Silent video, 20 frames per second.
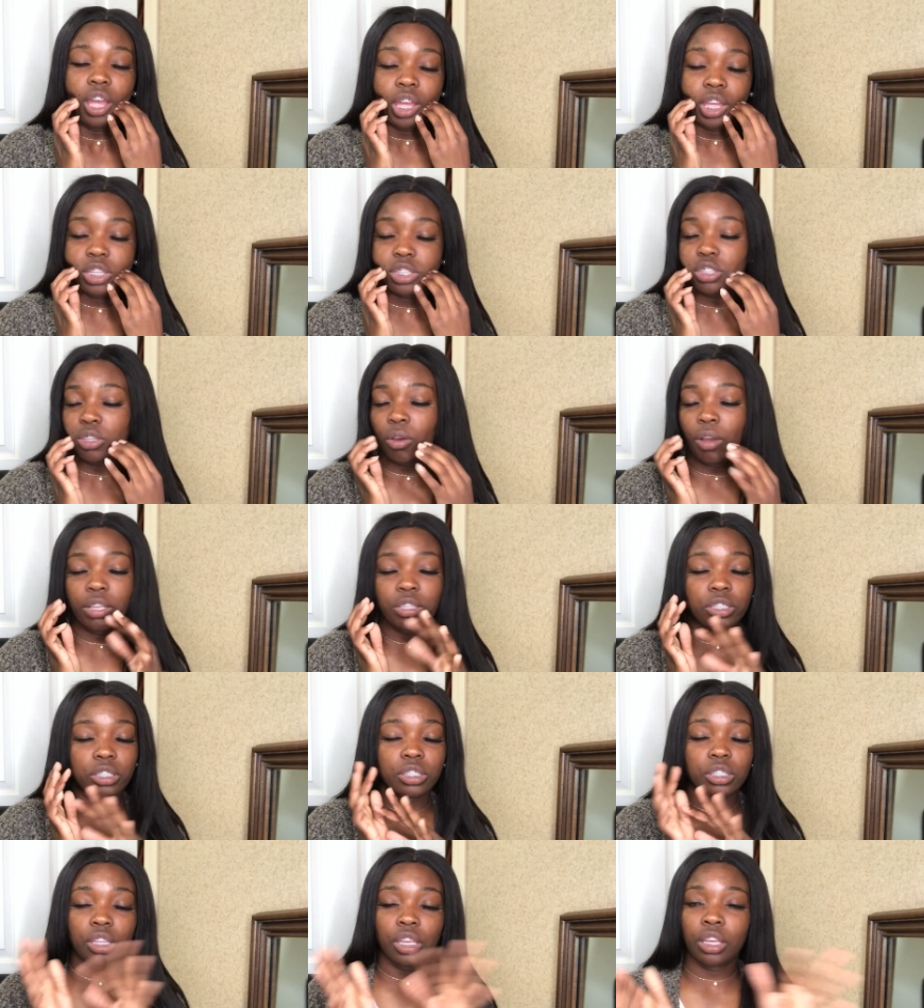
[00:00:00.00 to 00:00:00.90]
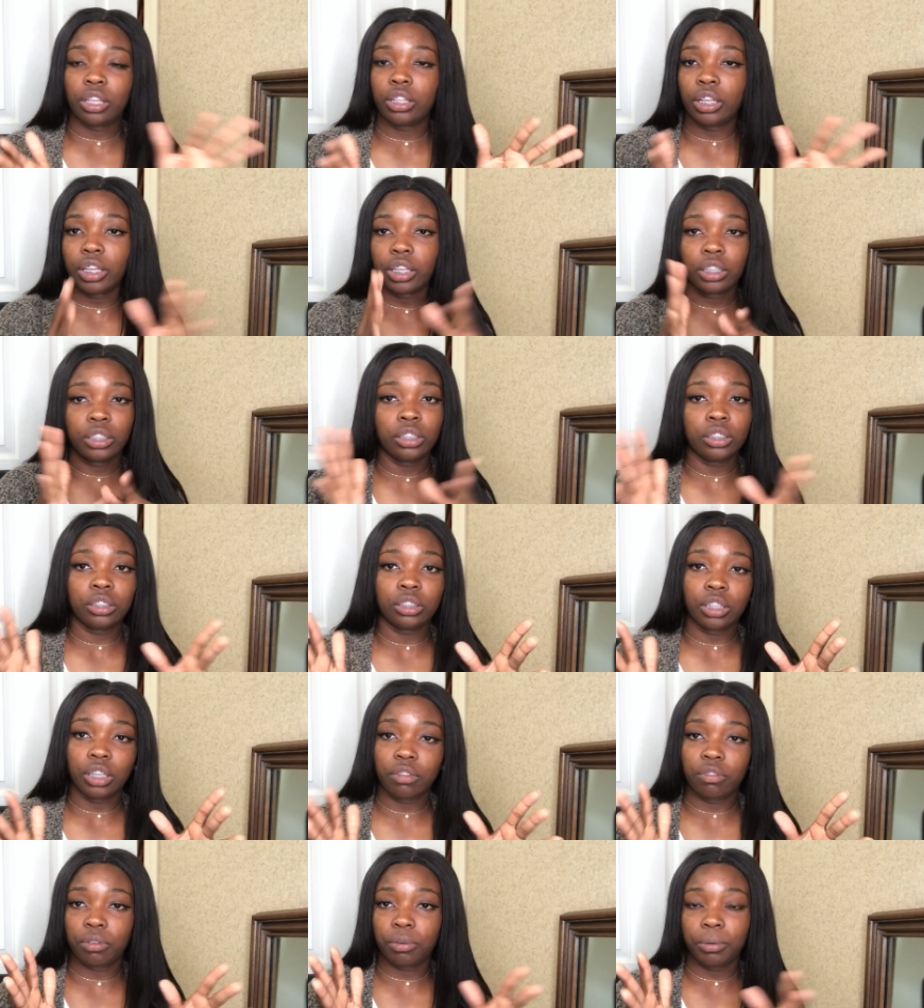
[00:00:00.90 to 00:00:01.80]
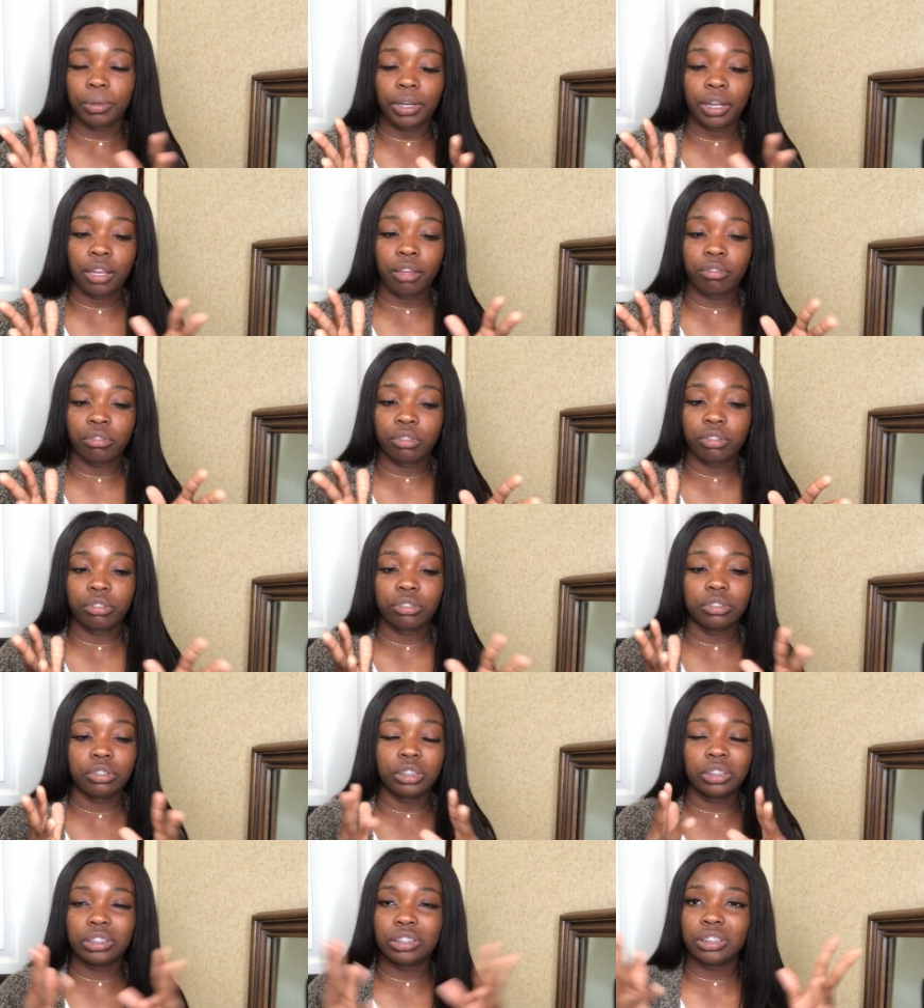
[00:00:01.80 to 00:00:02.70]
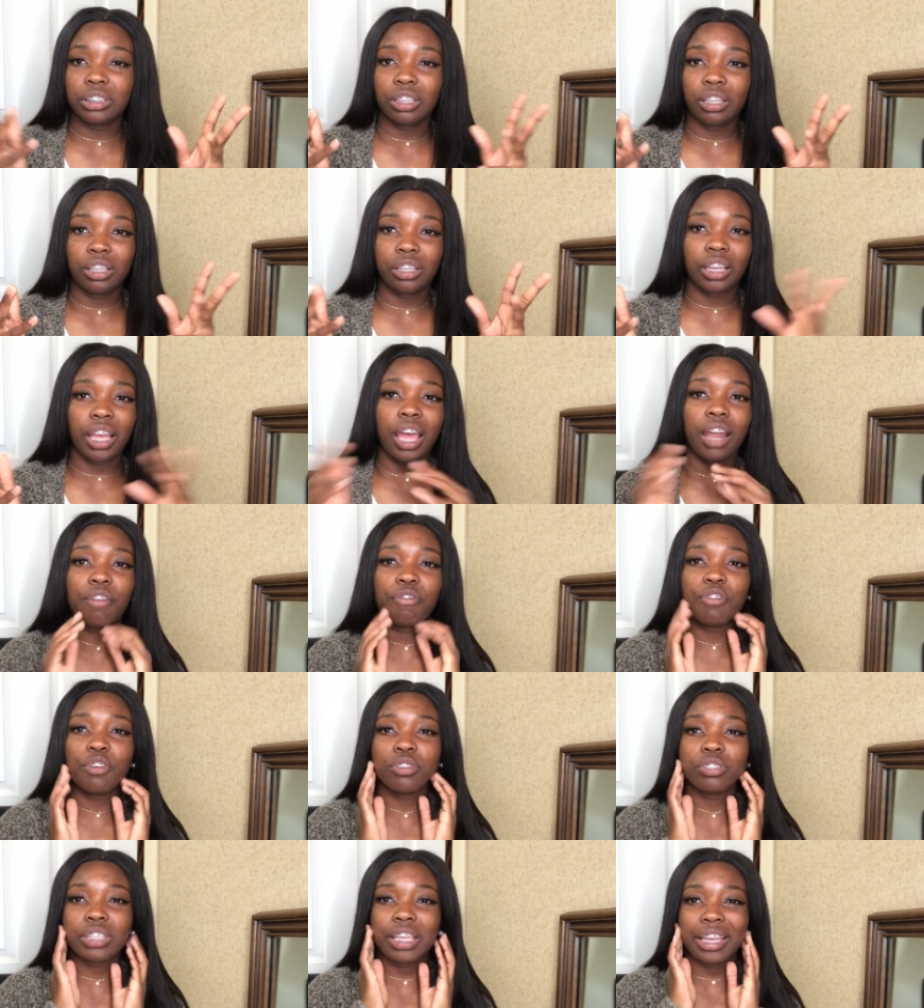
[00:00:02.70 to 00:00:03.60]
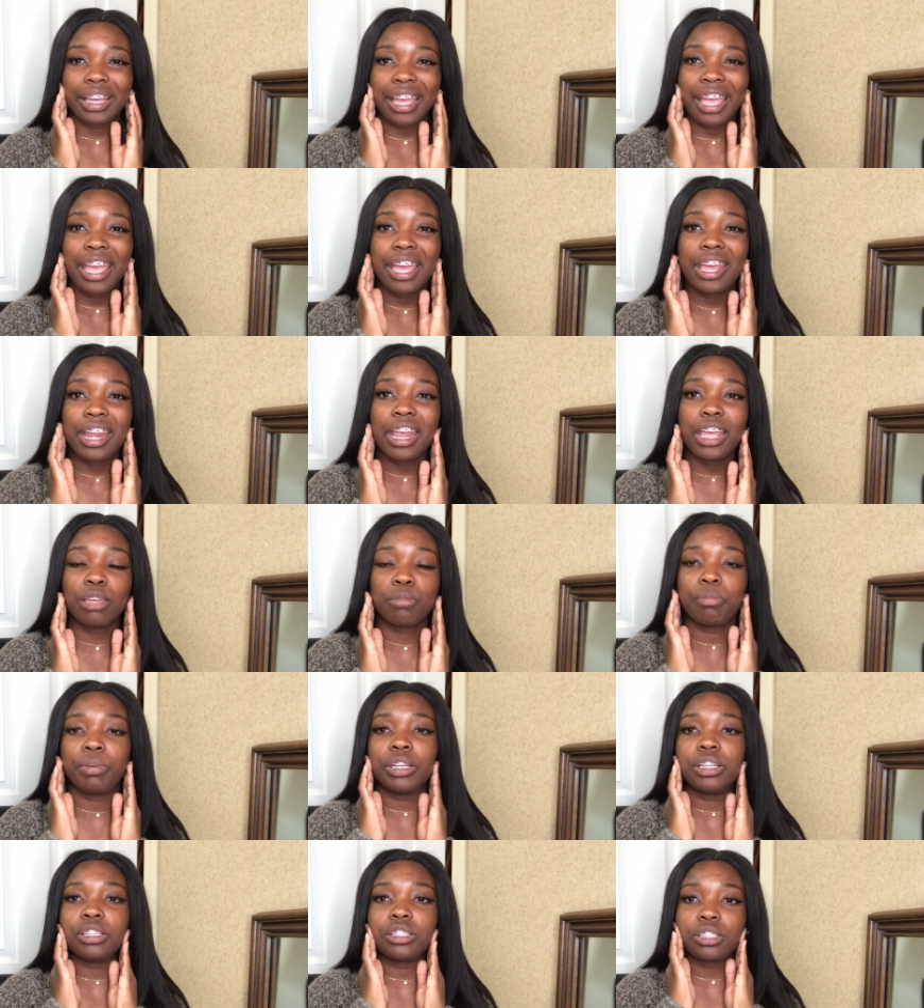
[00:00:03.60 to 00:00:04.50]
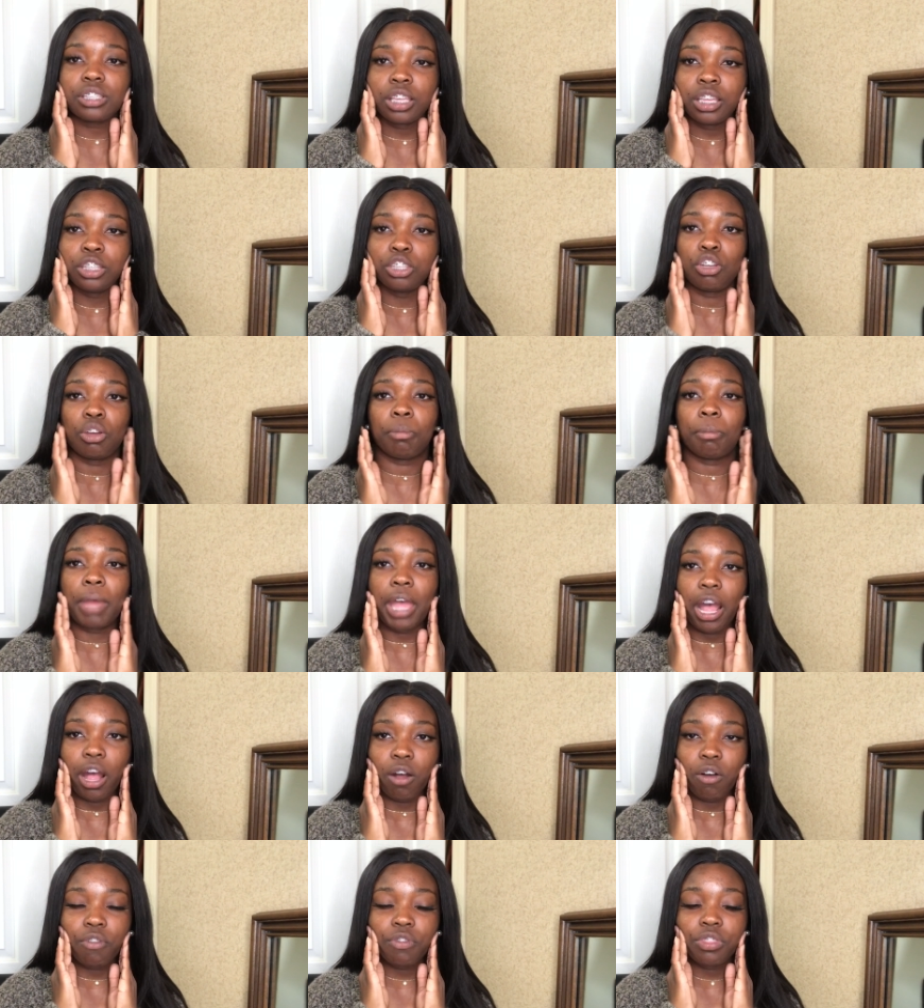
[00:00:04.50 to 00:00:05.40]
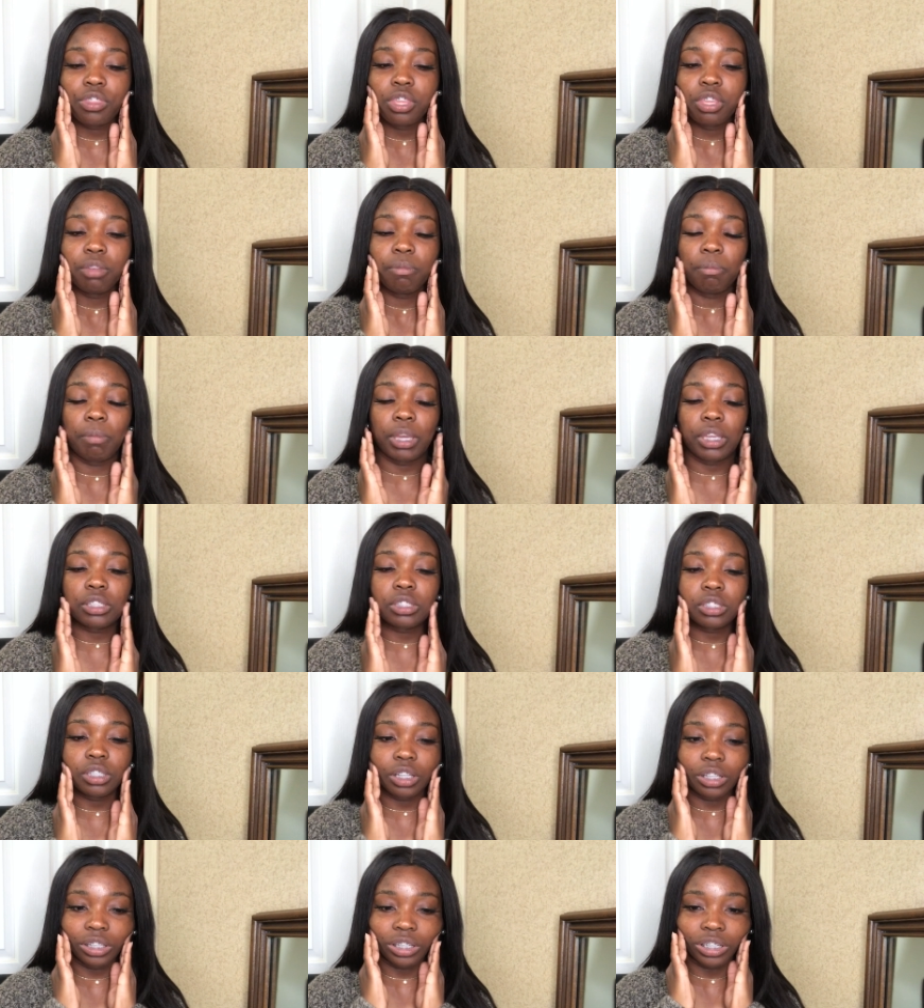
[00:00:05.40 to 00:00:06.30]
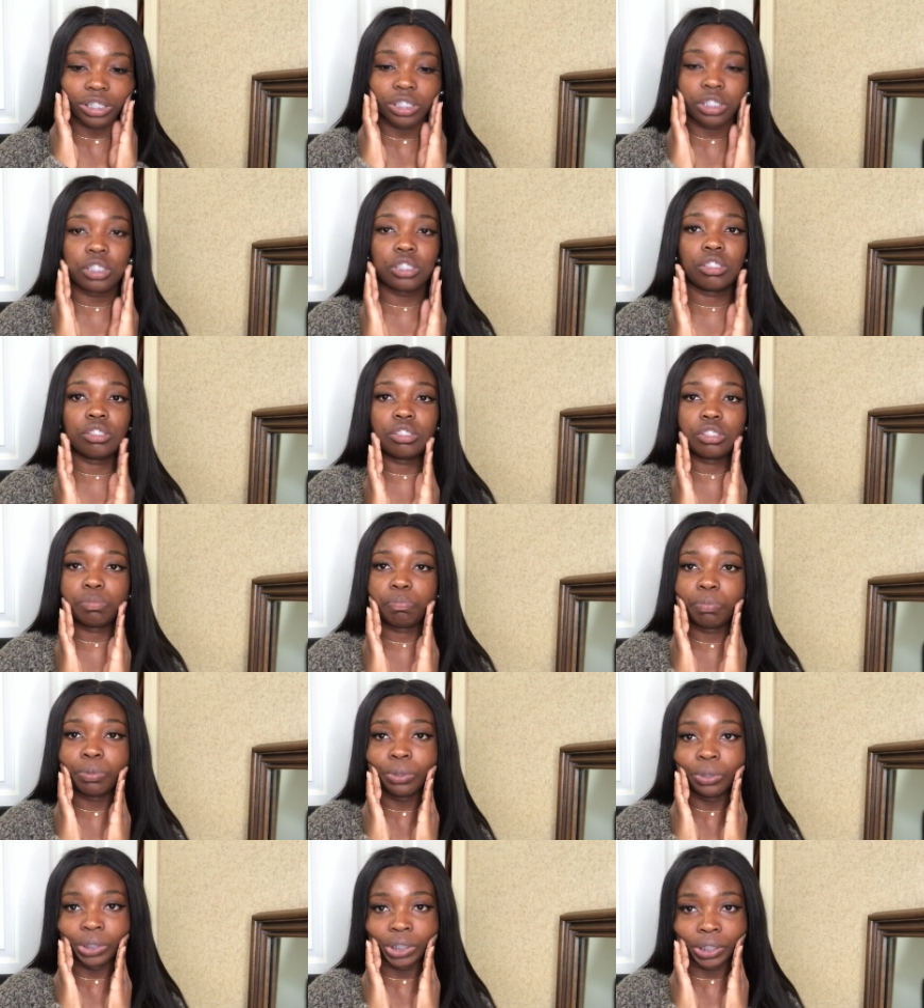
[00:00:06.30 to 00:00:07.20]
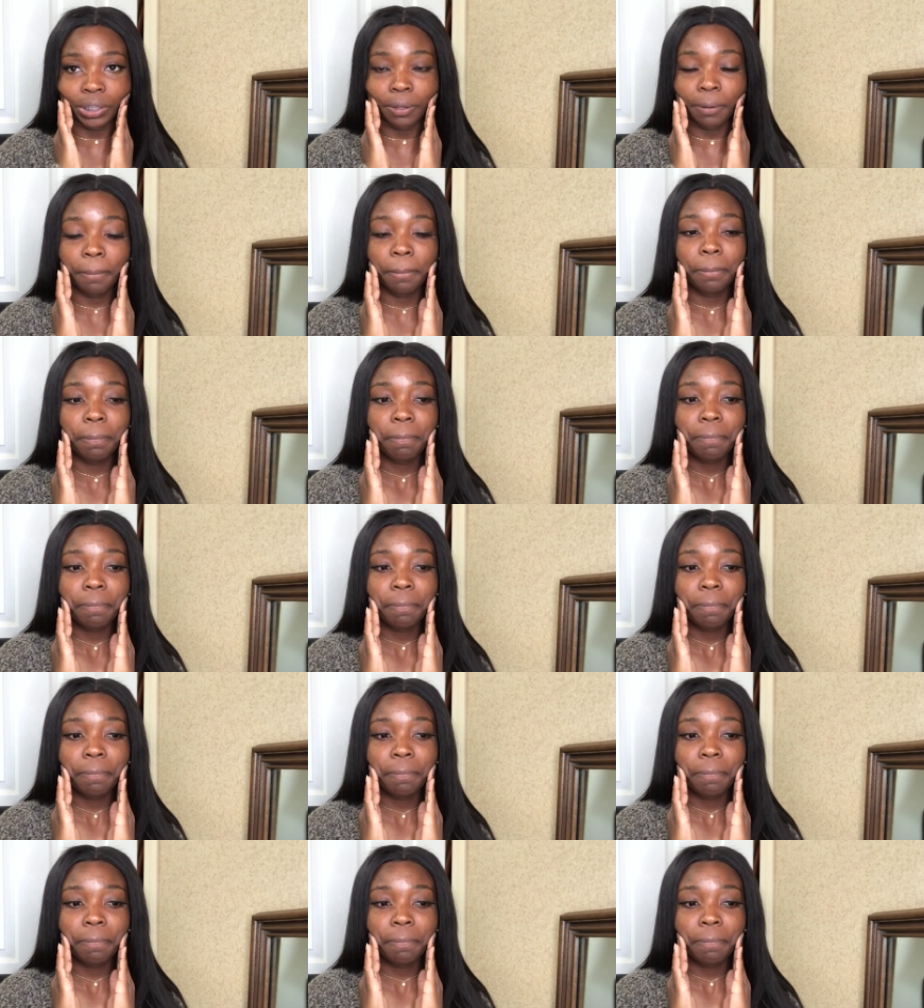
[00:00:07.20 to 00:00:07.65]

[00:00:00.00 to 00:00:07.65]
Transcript: and so I just take like an Aleve or whatever it's, it kind of feels like a headache but it's in your mouth basically because it's just pulling